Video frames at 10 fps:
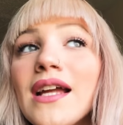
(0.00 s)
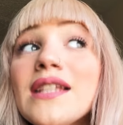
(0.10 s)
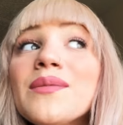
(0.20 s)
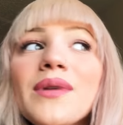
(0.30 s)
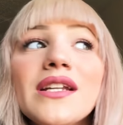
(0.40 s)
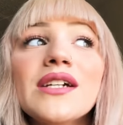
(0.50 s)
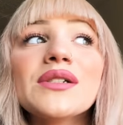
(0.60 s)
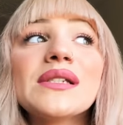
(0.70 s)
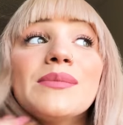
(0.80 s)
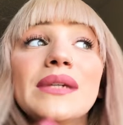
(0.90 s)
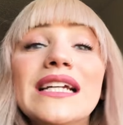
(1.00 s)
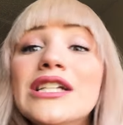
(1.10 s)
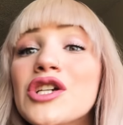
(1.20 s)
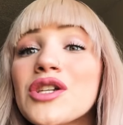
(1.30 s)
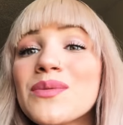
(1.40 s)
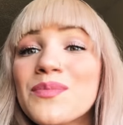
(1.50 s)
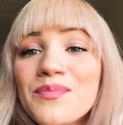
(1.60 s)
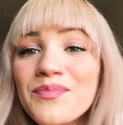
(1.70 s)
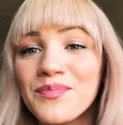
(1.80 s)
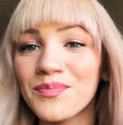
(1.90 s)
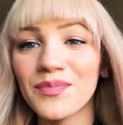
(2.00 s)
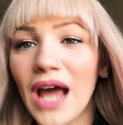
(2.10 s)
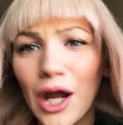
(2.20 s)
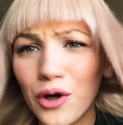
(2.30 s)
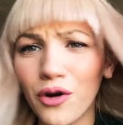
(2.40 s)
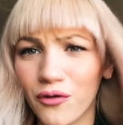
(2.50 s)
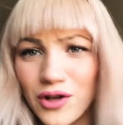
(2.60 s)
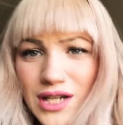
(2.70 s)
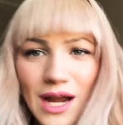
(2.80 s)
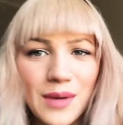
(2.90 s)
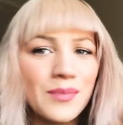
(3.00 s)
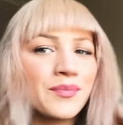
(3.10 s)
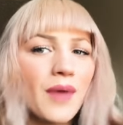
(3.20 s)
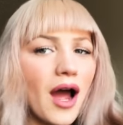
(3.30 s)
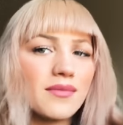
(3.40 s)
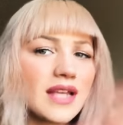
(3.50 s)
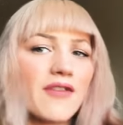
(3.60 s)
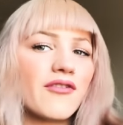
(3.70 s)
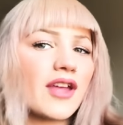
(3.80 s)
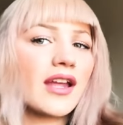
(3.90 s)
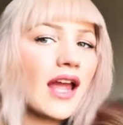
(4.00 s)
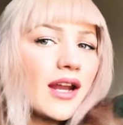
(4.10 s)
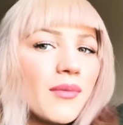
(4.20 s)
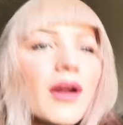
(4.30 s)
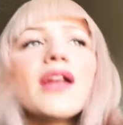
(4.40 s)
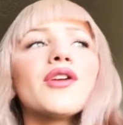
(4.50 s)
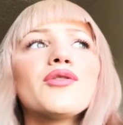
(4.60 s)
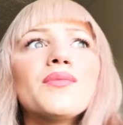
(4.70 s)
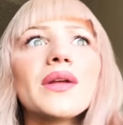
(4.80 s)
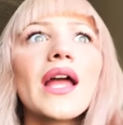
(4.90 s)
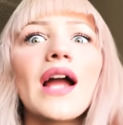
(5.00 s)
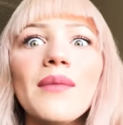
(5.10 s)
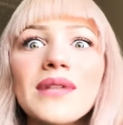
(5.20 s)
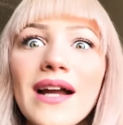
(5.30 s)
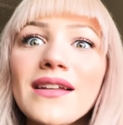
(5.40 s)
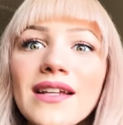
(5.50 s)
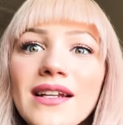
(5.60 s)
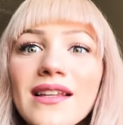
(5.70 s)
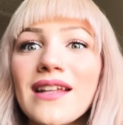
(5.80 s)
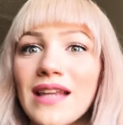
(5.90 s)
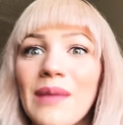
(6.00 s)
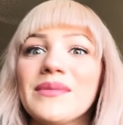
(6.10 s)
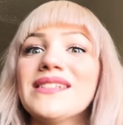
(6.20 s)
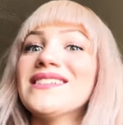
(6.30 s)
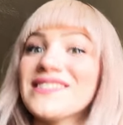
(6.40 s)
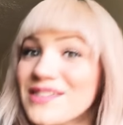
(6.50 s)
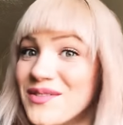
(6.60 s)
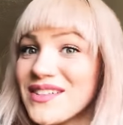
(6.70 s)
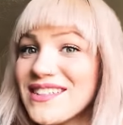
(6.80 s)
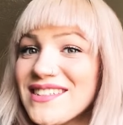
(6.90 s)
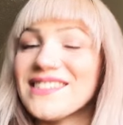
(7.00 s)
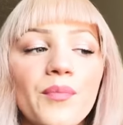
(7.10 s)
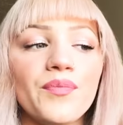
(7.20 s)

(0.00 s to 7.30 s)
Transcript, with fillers: It's a big deal to me just I don't know, first time moms, I feel like anybody be like, I'm dilated. Like, that means, oh my god.